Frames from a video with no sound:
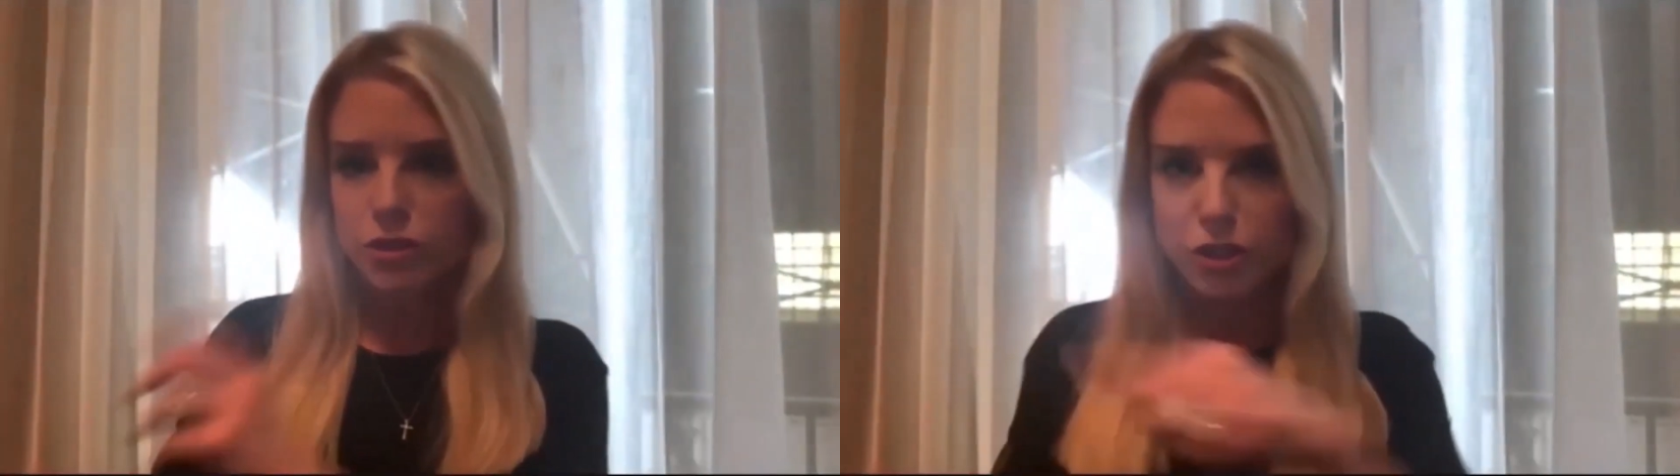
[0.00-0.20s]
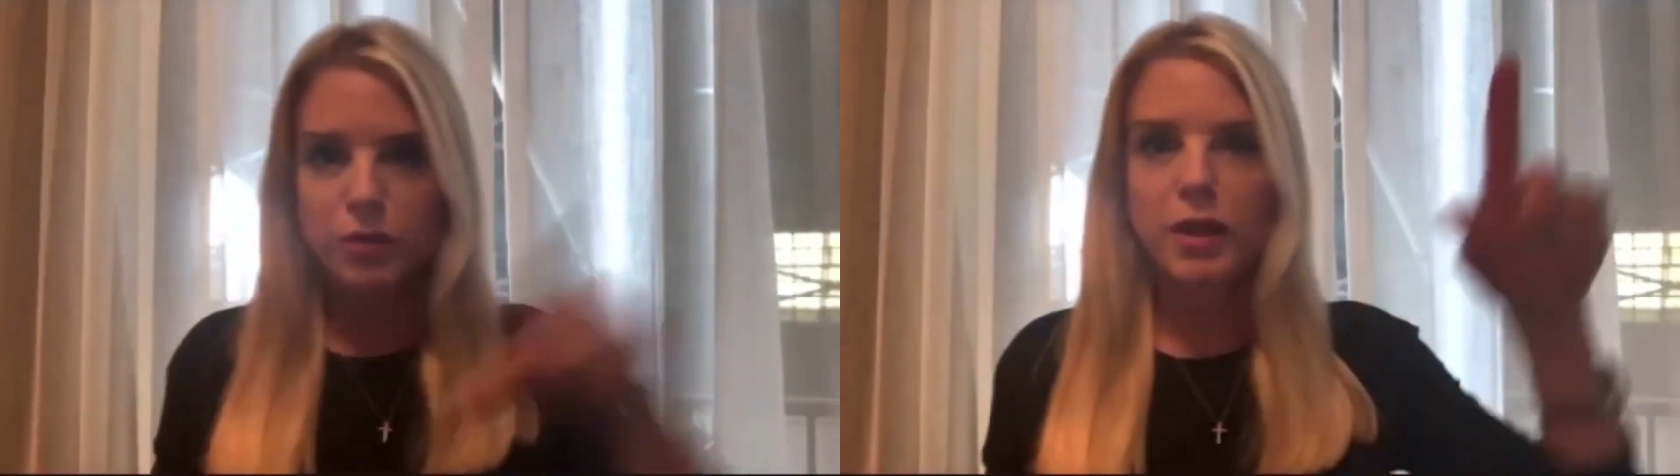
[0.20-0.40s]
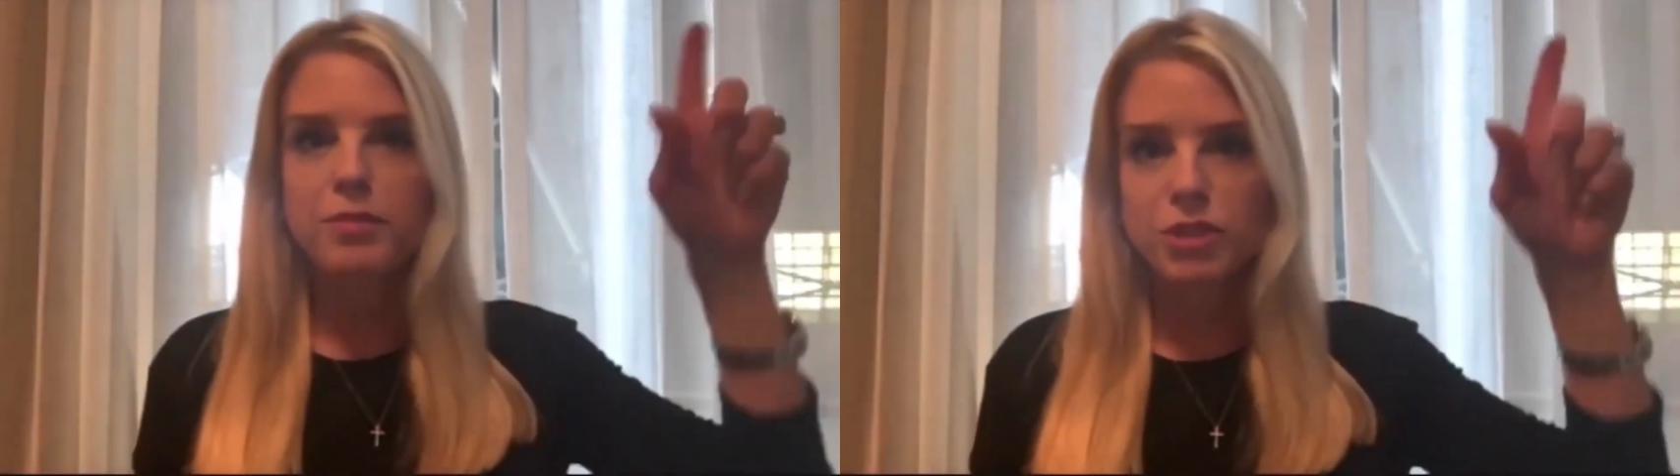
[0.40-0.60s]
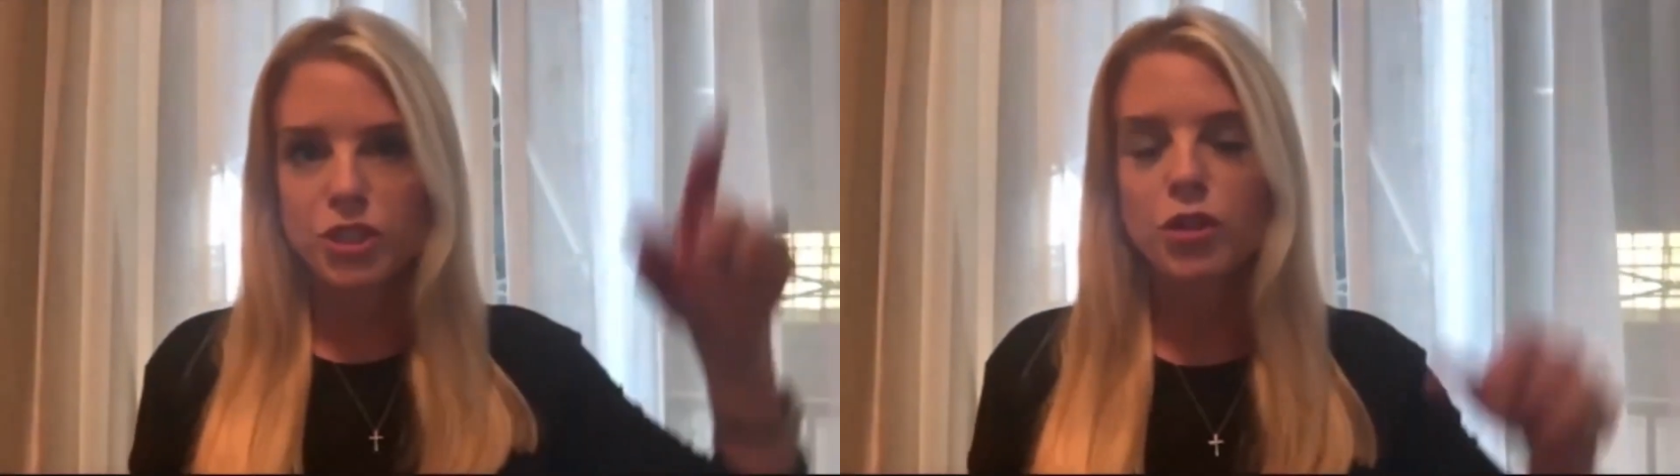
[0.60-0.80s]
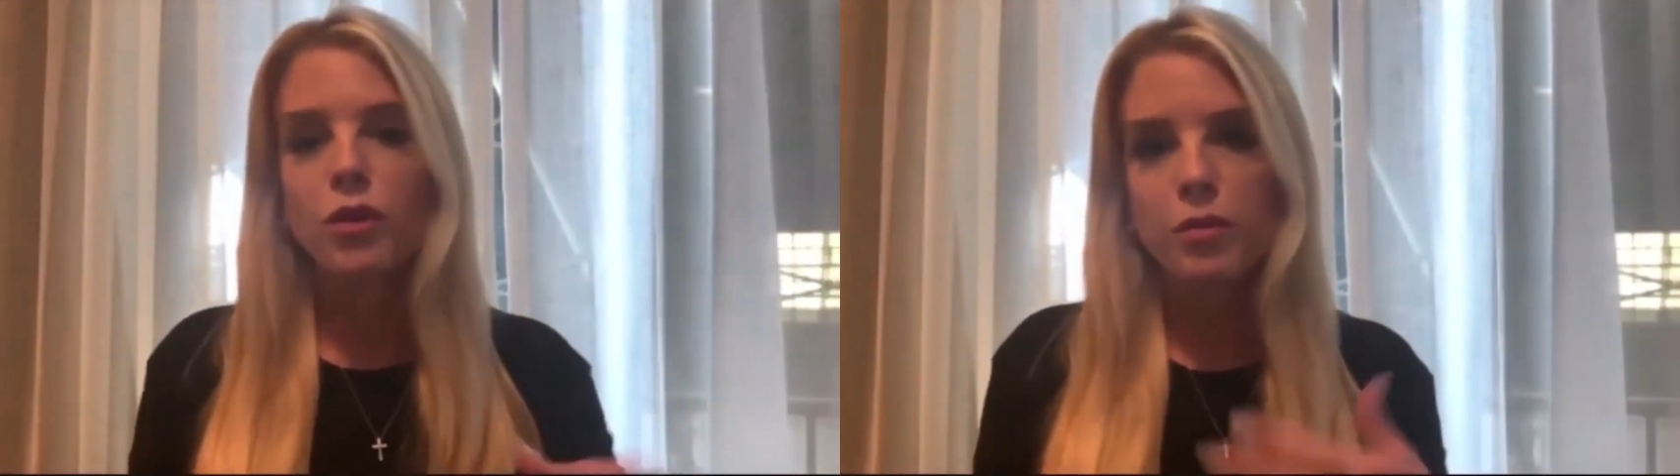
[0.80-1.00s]
She went up and she
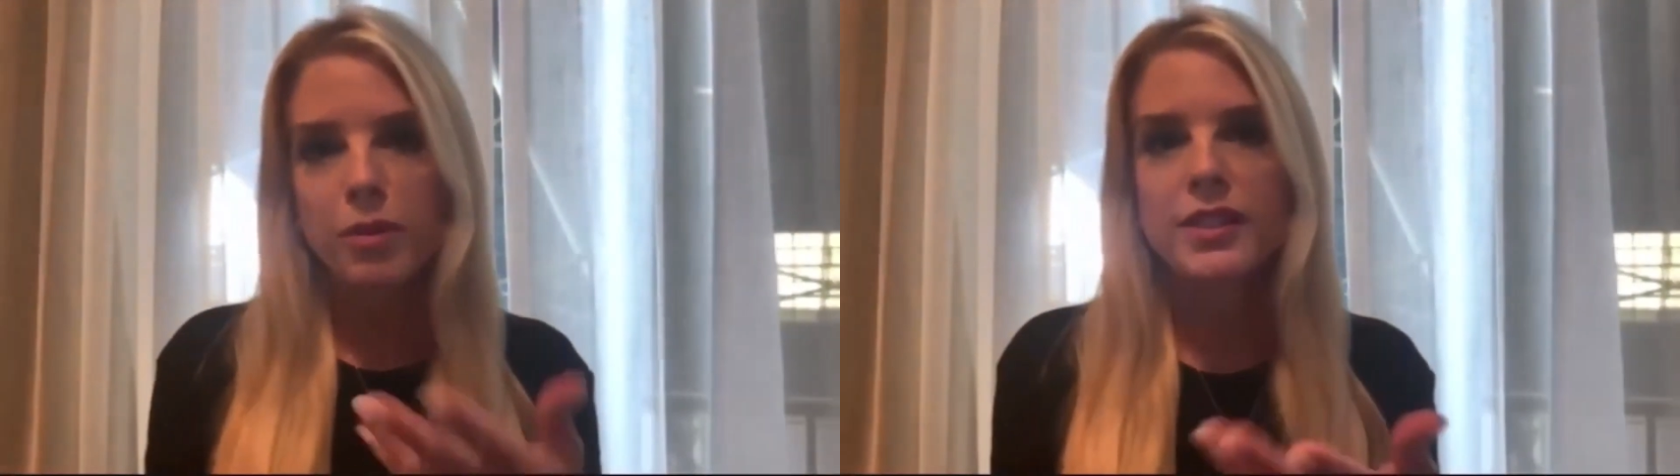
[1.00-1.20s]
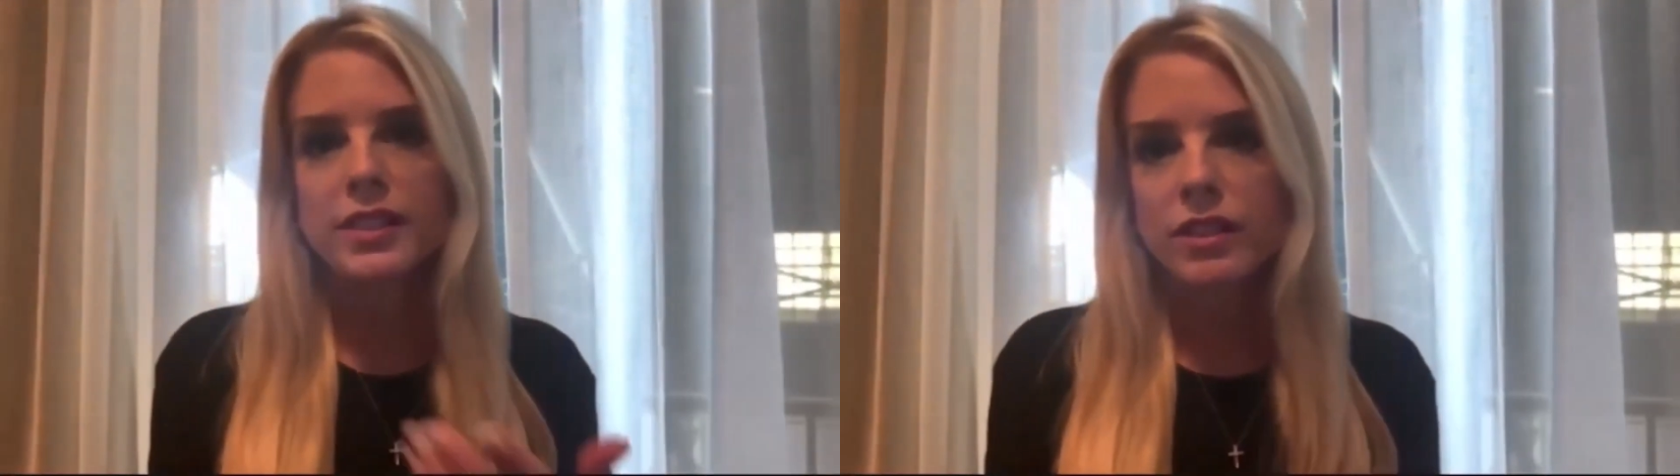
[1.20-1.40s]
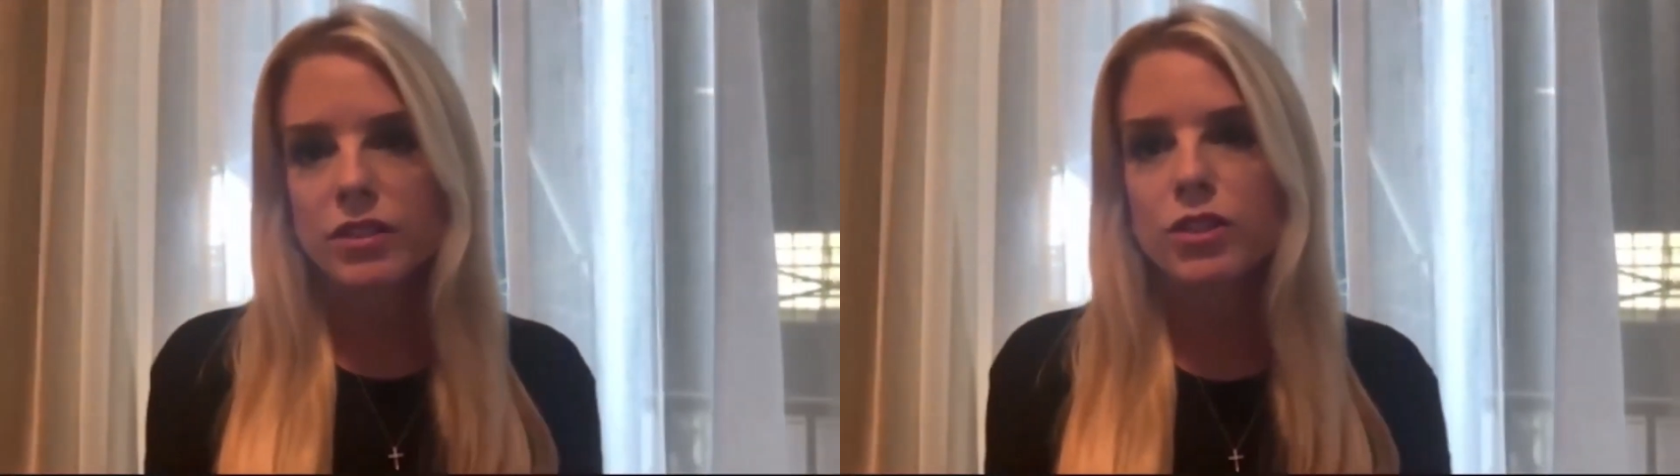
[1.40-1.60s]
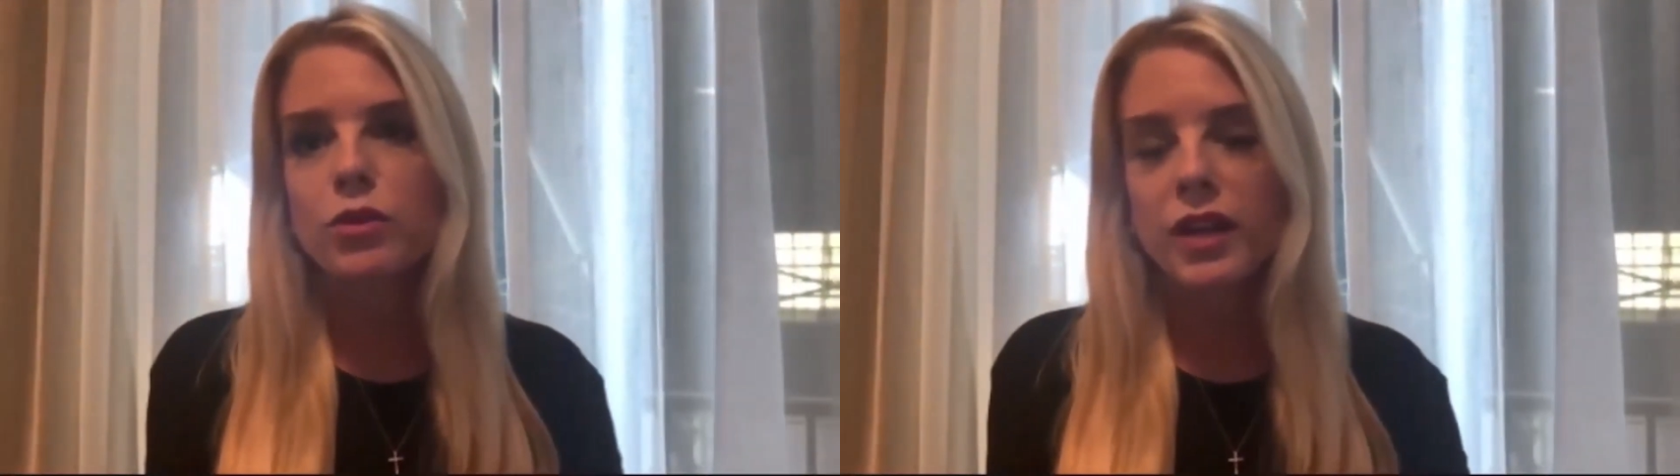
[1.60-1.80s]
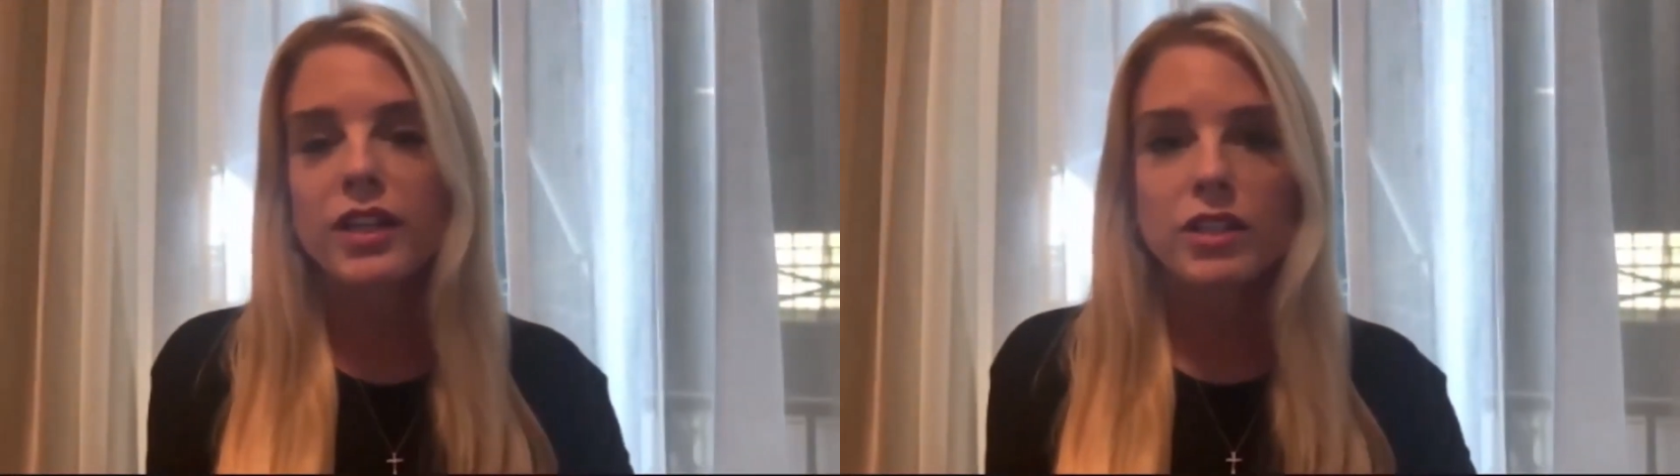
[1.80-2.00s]
told the president the
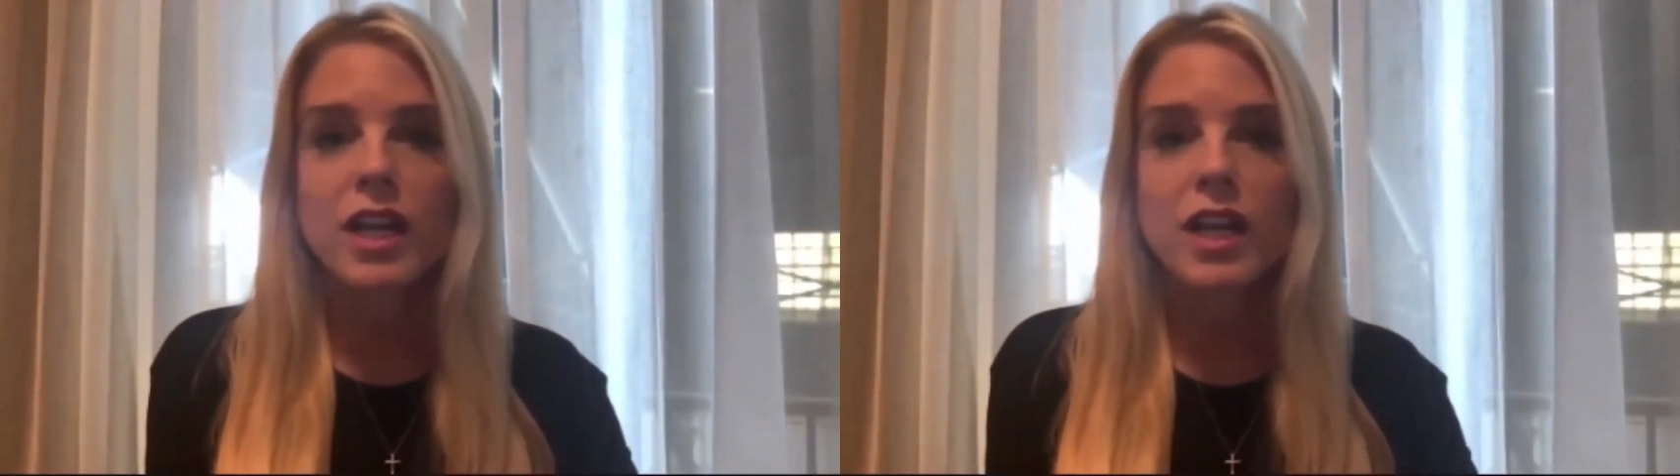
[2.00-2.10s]
story.